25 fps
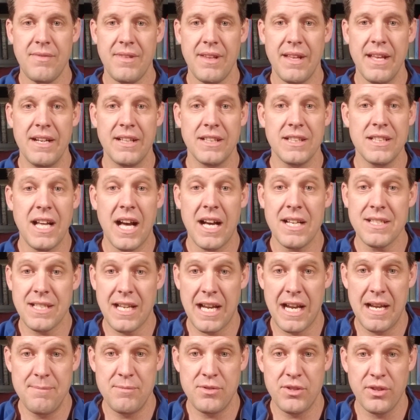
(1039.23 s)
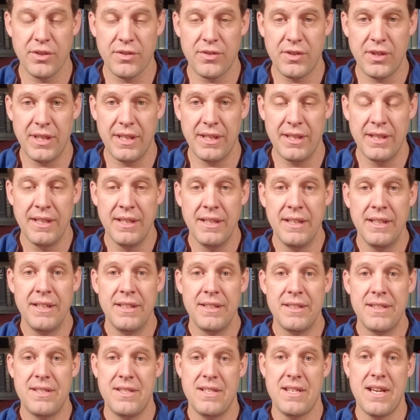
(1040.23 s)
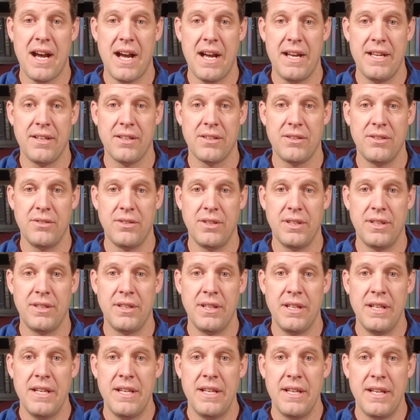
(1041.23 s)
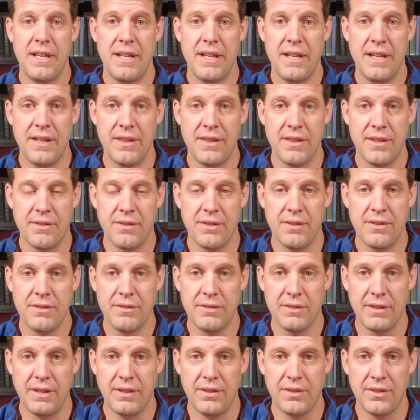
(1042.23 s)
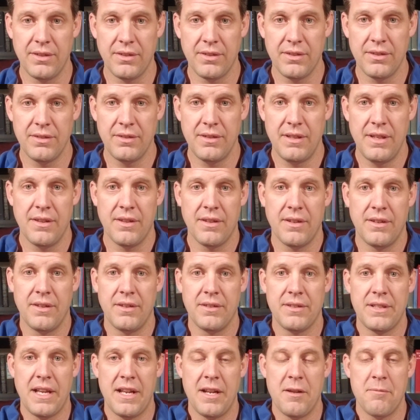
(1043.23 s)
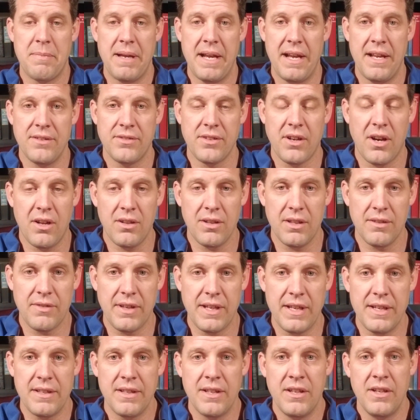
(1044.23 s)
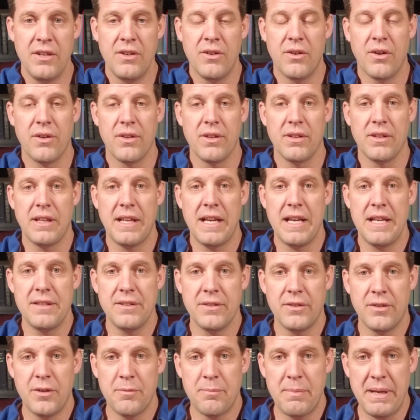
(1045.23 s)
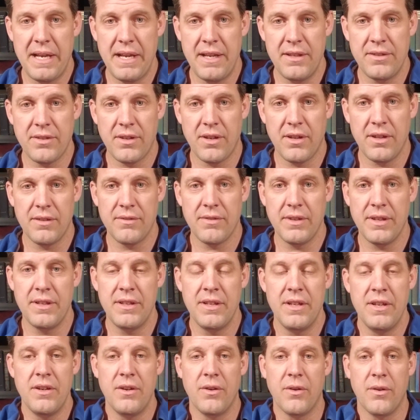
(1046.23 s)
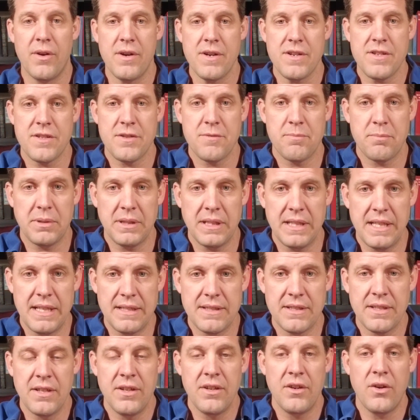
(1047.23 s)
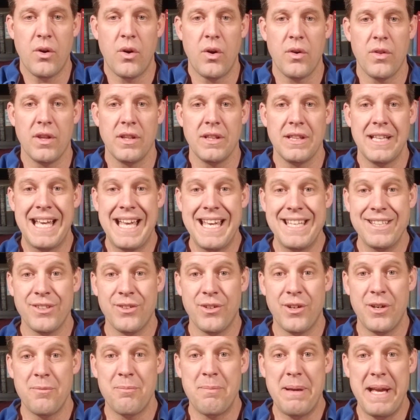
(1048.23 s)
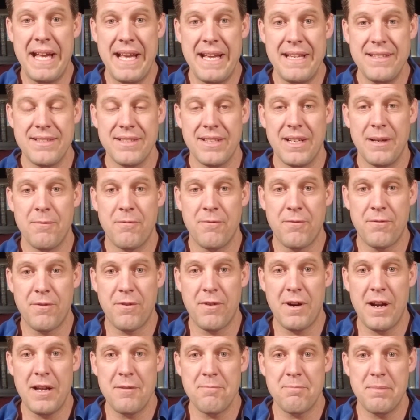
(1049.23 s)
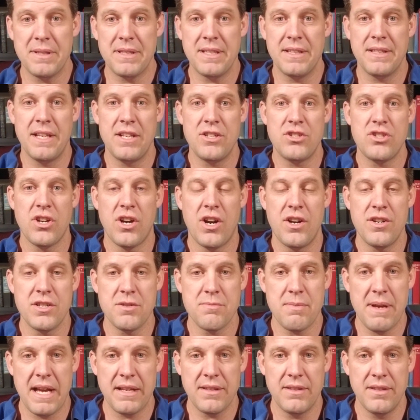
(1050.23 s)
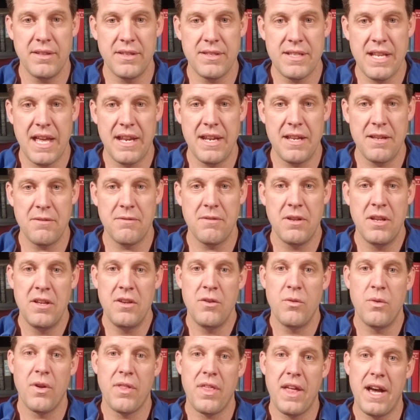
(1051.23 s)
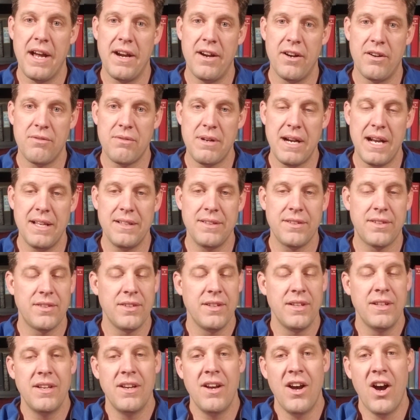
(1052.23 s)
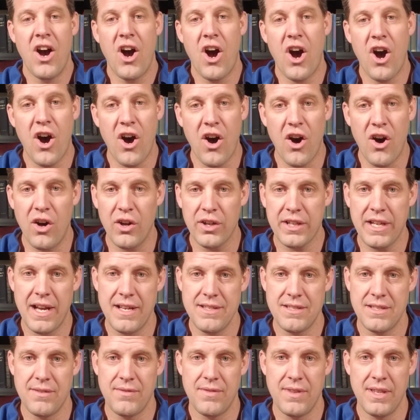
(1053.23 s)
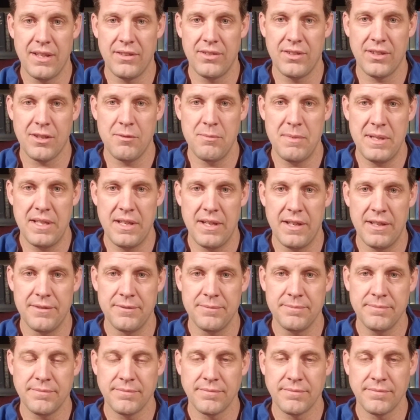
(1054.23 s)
And a lot of times you'll see TI included in the leases. Either the tenant pays all of it, or the landlord pays all of it, or it's split, or the landlord pays it up front, but then they charge it back to the tenant with higher rents. All kinds of things that can be done.